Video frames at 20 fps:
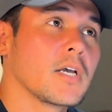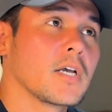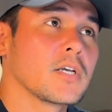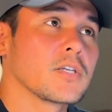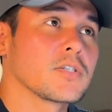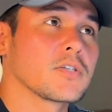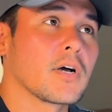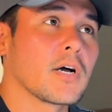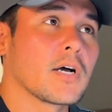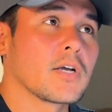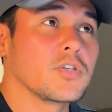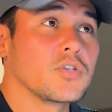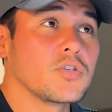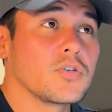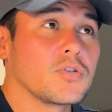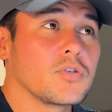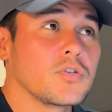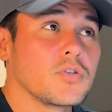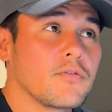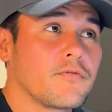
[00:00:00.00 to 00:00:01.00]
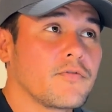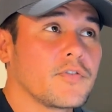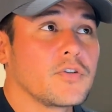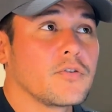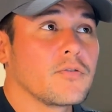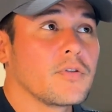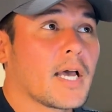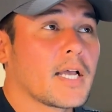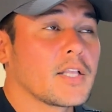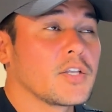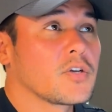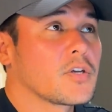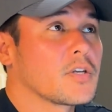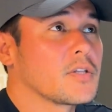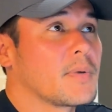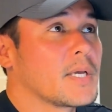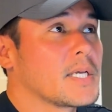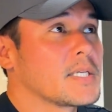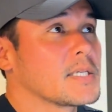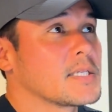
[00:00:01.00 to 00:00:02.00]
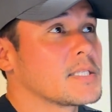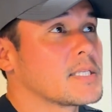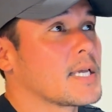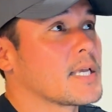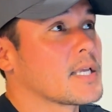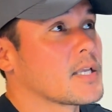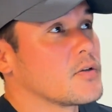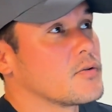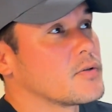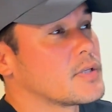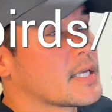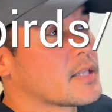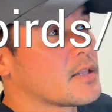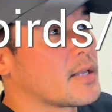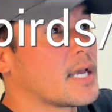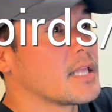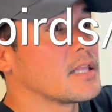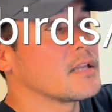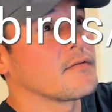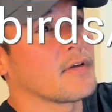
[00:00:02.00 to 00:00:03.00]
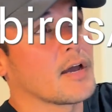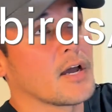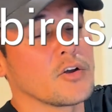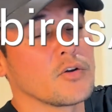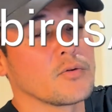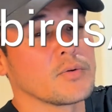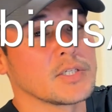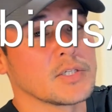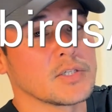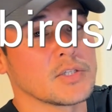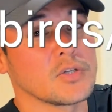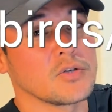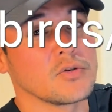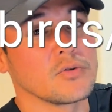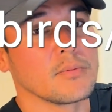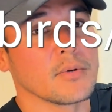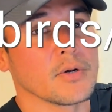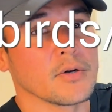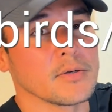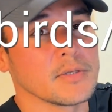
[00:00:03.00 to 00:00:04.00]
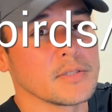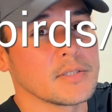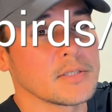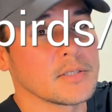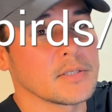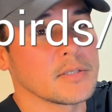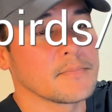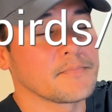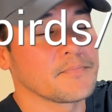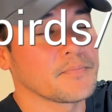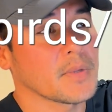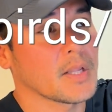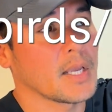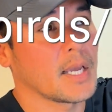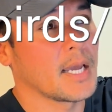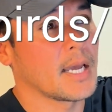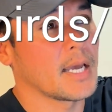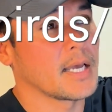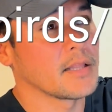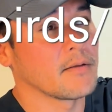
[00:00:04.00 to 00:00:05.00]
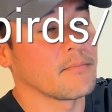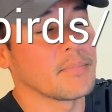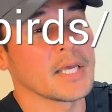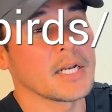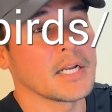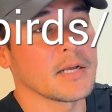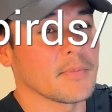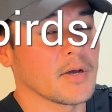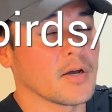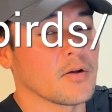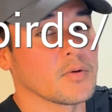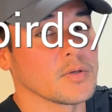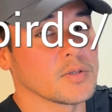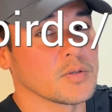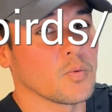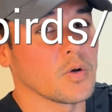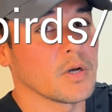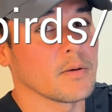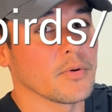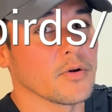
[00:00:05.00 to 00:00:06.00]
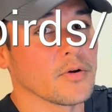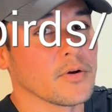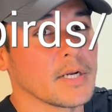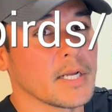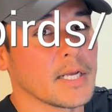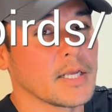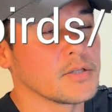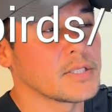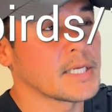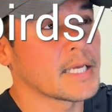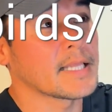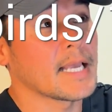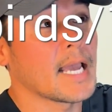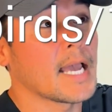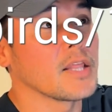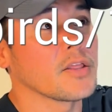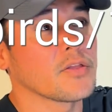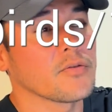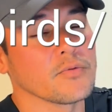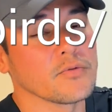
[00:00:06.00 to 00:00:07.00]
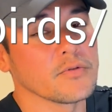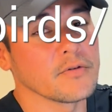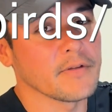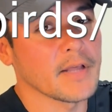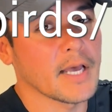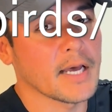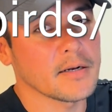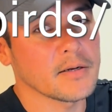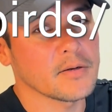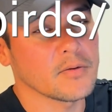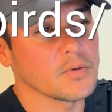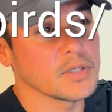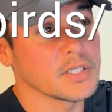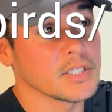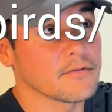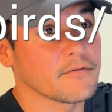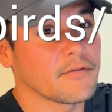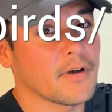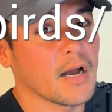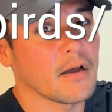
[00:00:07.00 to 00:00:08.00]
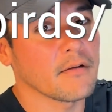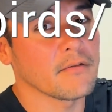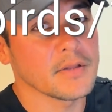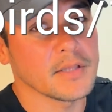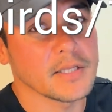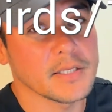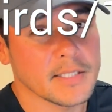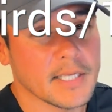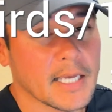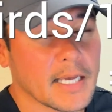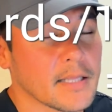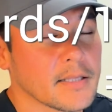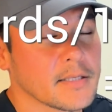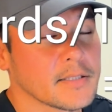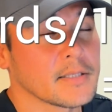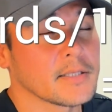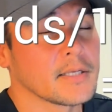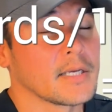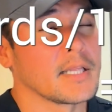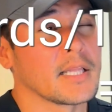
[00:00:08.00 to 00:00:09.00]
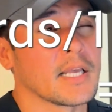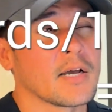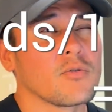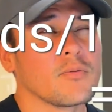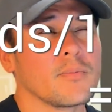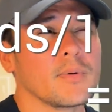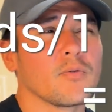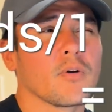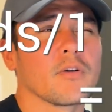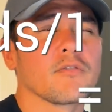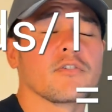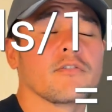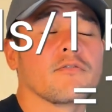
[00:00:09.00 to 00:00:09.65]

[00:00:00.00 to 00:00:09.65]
So if you do that, you could basically take you take the ending value, which is two birds, and the beginning vowel is one bird, and you take the nth root of that, which is five in this case, and that would be roughly